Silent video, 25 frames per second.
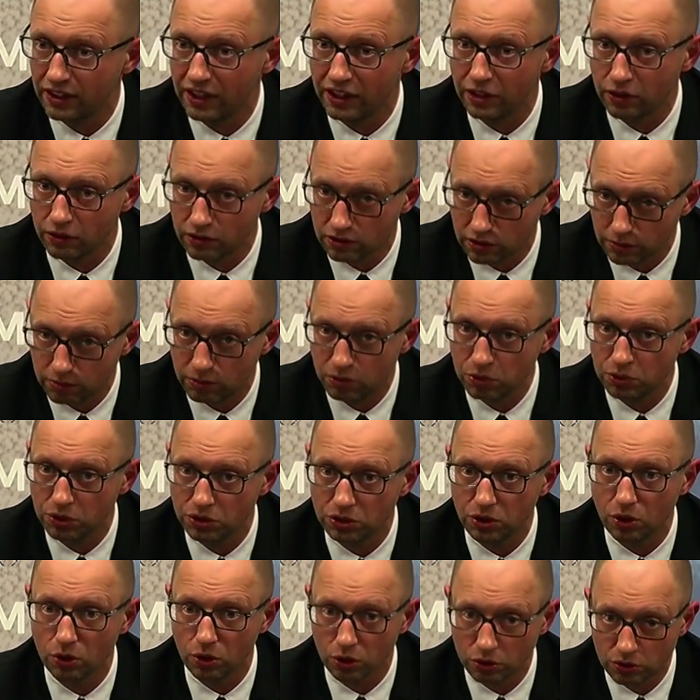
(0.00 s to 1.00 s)
they
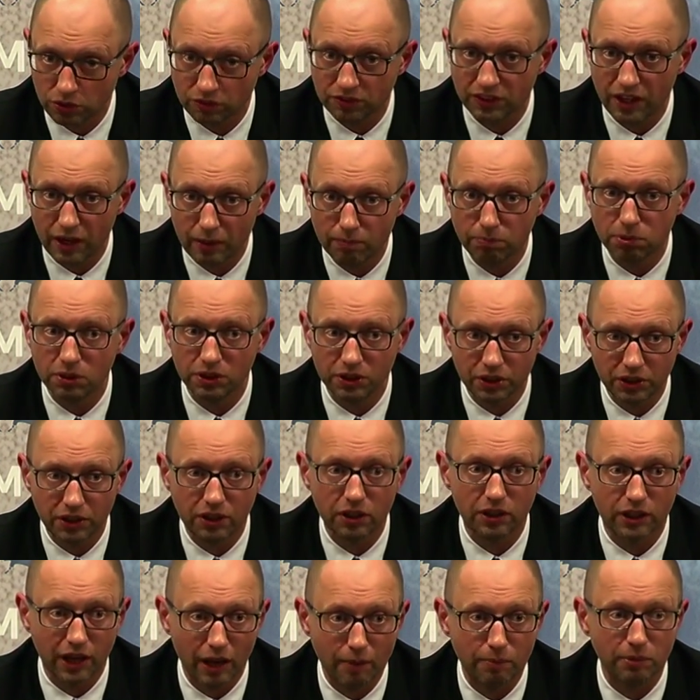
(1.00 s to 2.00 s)
contributed a lot of their
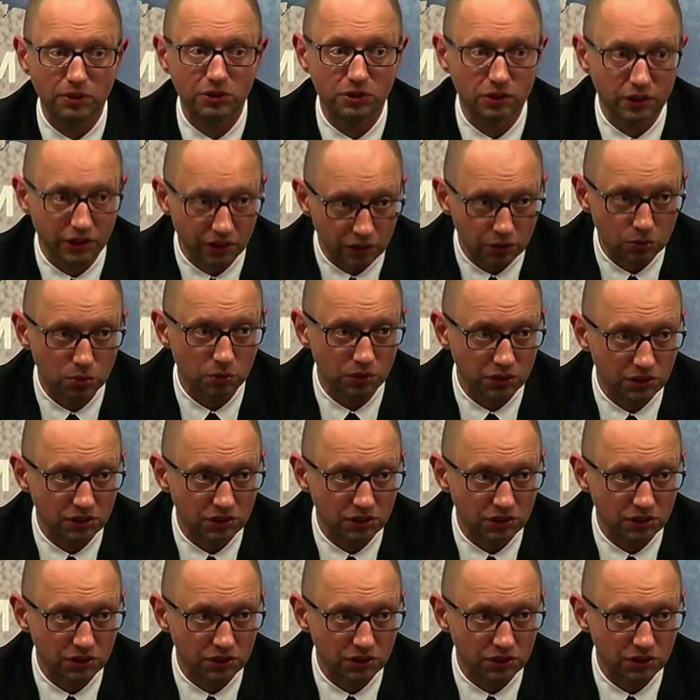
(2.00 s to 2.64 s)
political capital into